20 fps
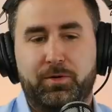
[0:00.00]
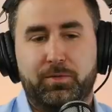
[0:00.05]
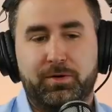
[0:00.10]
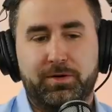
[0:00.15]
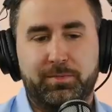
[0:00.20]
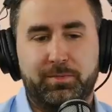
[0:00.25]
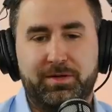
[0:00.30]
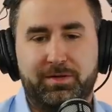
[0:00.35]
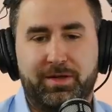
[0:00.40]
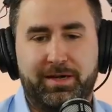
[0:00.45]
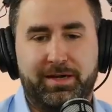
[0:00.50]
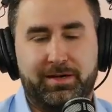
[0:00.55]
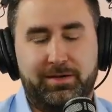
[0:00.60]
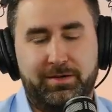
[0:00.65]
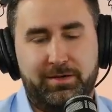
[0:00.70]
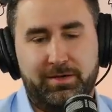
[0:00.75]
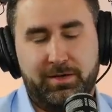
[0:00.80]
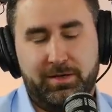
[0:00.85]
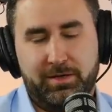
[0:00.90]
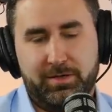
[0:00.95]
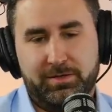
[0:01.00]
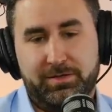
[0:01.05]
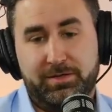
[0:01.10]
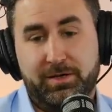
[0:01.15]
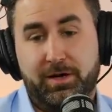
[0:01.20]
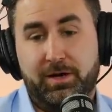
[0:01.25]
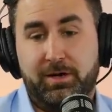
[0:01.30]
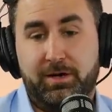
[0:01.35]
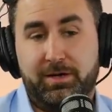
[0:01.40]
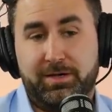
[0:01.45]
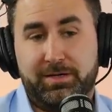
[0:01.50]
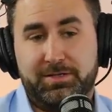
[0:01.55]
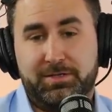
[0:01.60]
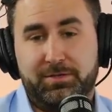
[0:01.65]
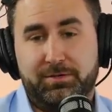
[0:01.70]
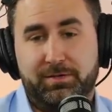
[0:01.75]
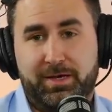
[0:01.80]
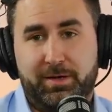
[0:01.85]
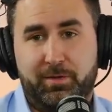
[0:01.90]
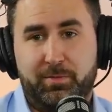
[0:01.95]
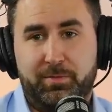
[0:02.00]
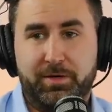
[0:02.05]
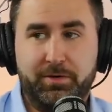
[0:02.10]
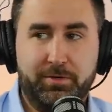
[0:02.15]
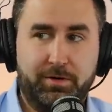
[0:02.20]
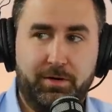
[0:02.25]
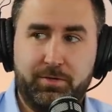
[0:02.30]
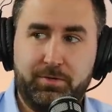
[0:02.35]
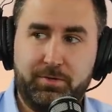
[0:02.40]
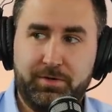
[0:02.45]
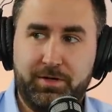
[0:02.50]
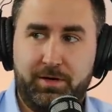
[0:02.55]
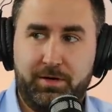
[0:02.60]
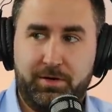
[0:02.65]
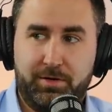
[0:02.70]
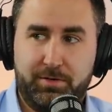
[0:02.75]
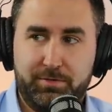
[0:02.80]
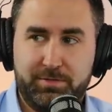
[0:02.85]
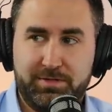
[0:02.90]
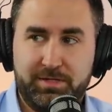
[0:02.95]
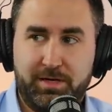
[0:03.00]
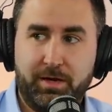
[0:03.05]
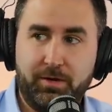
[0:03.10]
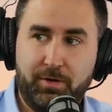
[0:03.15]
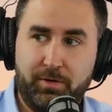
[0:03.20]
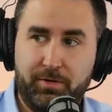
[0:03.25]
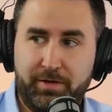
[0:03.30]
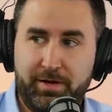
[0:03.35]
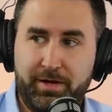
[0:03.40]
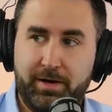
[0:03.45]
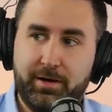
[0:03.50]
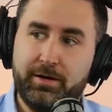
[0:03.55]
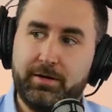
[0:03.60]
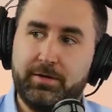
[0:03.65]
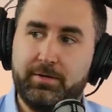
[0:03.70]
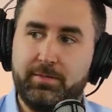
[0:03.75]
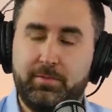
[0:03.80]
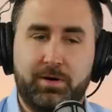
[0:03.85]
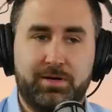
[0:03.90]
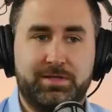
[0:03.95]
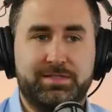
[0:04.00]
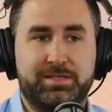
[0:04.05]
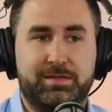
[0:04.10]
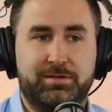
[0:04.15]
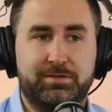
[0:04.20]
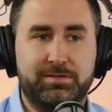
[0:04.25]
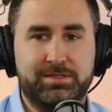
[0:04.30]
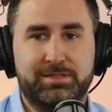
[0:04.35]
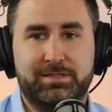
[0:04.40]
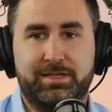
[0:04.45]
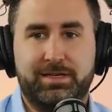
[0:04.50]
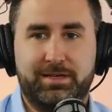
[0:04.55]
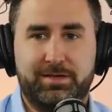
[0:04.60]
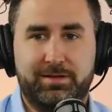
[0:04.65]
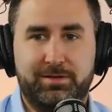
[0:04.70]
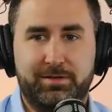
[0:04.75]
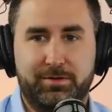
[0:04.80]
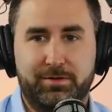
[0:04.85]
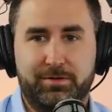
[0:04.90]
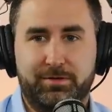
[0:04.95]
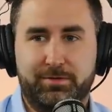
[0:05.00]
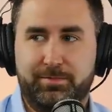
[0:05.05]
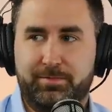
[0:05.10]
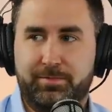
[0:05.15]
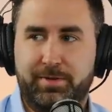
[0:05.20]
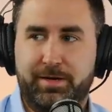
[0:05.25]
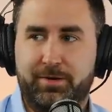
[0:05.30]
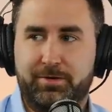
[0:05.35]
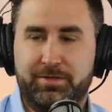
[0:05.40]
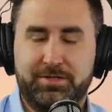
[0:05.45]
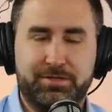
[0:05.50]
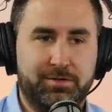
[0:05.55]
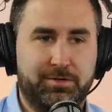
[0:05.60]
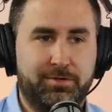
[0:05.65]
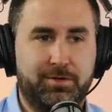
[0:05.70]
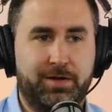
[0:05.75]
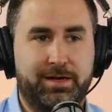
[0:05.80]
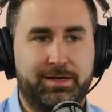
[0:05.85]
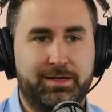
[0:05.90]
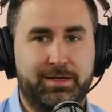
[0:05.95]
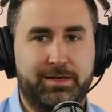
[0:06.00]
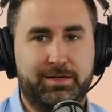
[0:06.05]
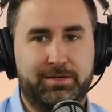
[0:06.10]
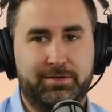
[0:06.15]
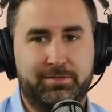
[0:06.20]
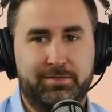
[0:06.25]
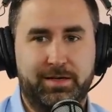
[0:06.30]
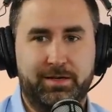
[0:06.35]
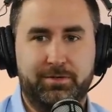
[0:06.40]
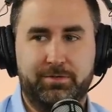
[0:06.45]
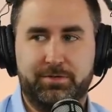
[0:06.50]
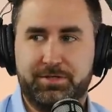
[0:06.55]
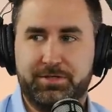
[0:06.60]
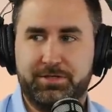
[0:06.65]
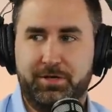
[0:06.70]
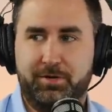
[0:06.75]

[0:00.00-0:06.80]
you were to be like Doug is your like weird Uncle Doug who's not all there. Marcel's like your aristocratic English